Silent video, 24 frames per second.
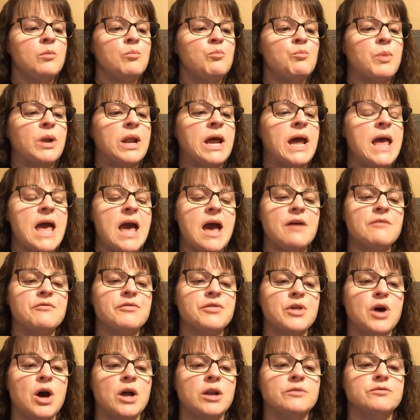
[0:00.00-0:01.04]
But I have
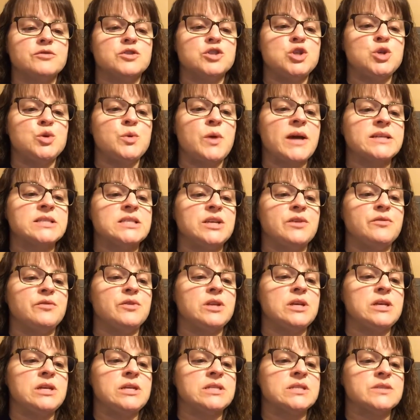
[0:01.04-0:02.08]
thought of two
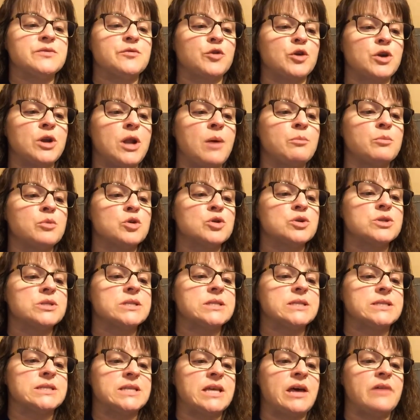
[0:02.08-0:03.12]
activities for
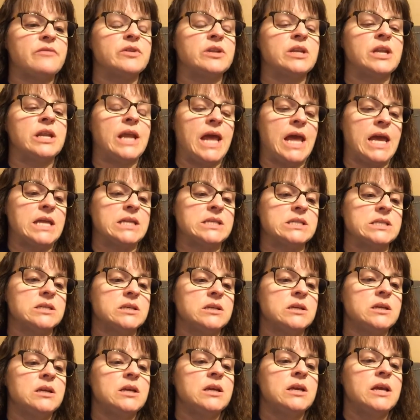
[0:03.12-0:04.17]
numbers 7 and 8.
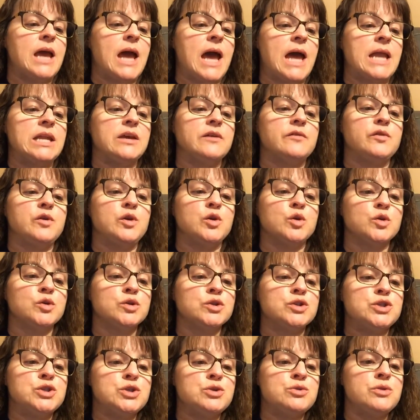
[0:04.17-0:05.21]
And if you'll
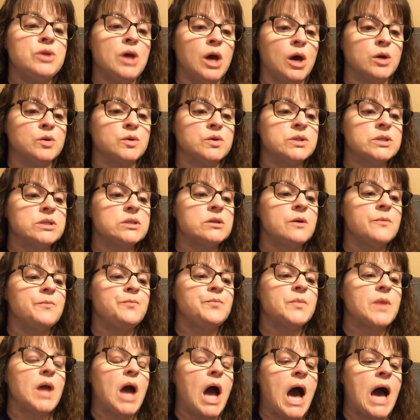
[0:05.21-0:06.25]
do those,
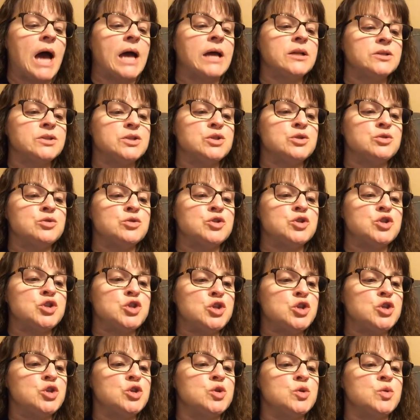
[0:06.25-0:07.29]
I'll do
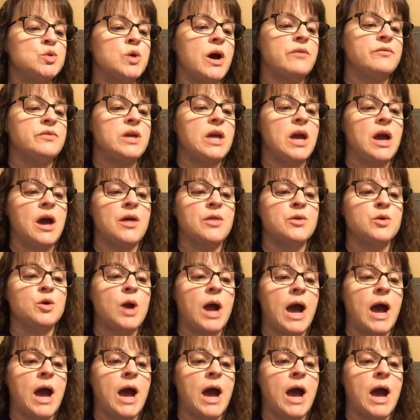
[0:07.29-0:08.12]
two of the other